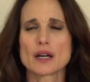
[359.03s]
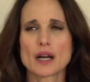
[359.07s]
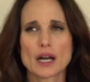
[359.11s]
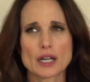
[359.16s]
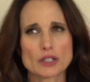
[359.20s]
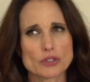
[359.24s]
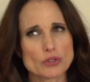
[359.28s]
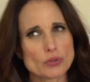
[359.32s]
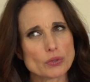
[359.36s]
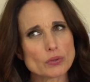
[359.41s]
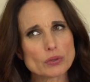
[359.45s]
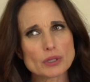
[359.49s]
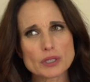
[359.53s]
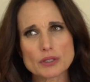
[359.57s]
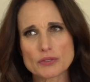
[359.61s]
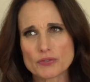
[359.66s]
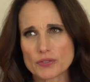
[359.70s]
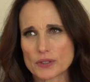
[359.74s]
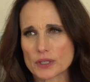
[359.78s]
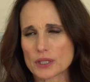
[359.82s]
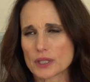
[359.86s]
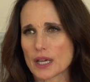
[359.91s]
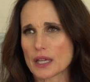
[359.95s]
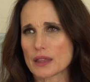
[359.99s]
I truly
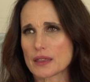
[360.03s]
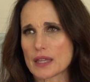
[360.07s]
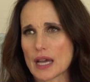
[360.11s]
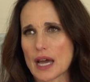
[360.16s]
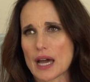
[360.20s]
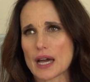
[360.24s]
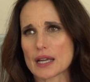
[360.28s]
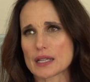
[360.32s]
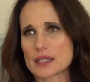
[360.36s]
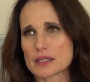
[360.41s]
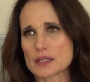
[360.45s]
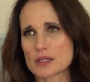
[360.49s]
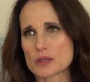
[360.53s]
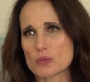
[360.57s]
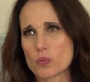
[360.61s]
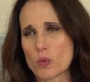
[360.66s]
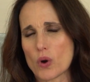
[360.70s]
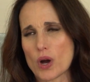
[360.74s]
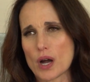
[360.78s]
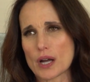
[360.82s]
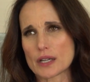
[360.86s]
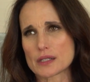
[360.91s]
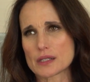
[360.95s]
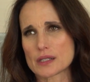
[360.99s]
feel like that is
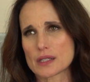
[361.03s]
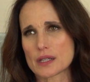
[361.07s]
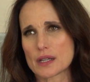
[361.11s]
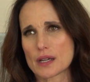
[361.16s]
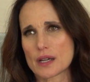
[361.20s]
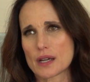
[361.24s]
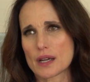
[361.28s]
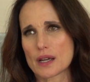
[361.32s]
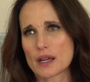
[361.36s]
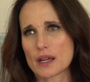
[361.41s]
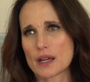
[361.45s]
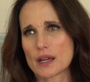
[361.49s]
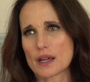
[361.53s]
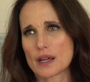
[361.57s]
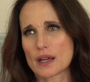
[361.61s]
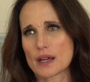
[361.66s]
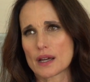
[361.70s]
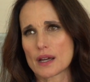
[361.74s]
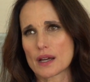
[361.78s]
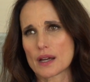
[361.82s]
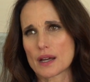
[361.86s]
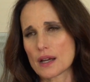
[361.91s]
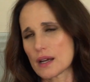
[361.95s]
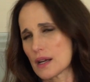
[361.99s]
what
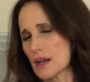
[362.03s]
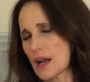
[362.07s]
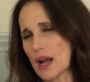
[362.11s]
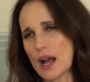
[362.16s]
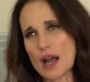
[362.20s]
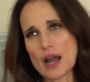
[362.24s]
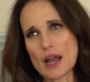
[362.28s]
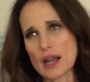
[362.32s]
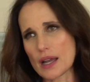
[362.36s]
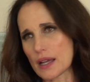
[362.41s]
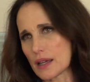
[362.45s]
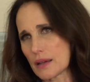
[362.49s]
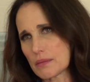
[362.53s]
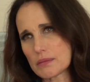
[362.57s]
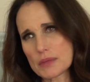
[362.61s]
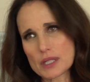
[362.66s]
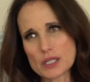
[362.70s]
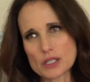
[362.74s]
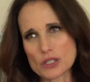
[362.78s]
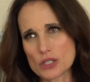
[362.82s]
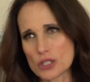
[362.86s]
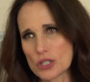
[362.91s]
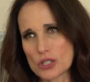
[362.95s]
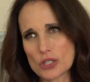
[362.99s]
I am
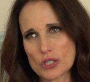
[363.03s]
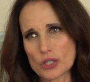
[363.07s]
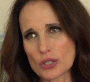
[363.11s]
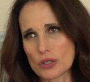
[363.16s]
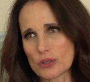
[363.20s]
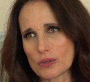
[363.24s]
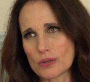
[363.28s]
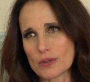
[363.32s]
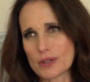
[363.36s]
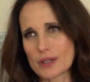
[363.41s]
meant to do.